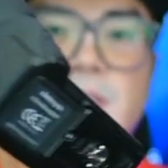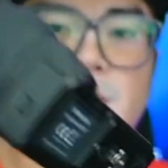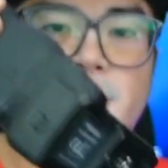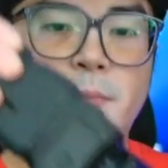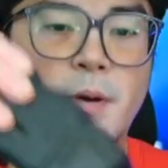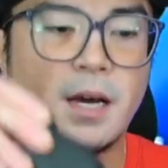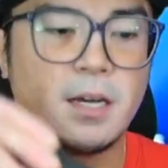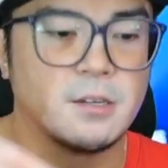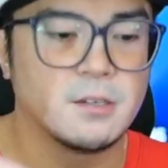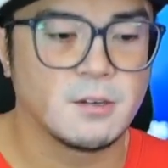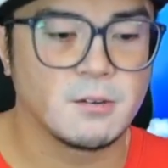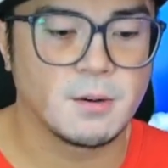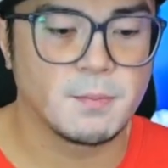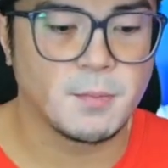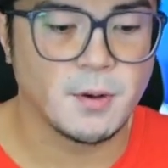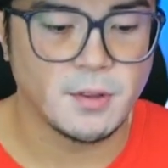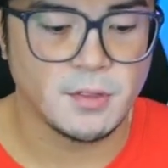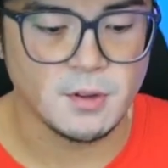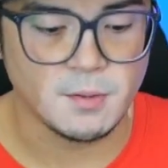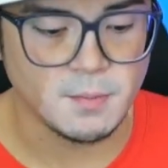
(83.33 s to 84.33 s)
a battery grip
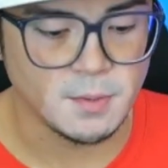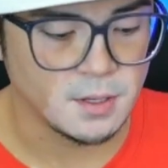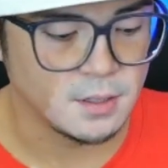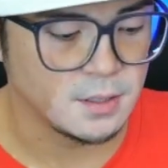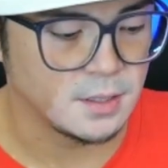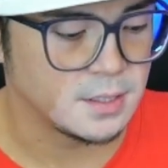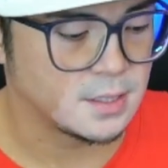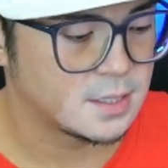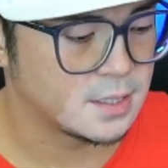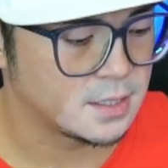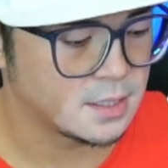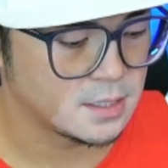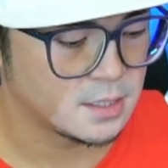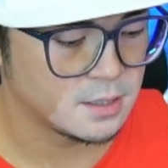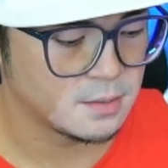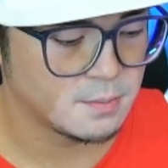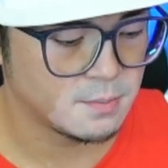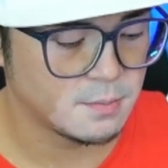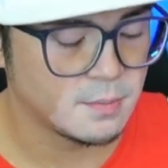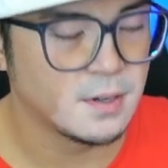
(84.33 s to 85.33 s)
on their mirrorless
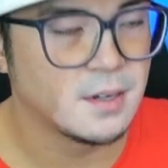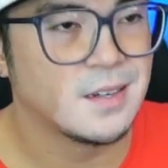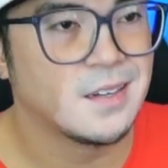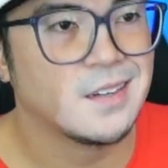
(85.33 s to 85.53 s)
system,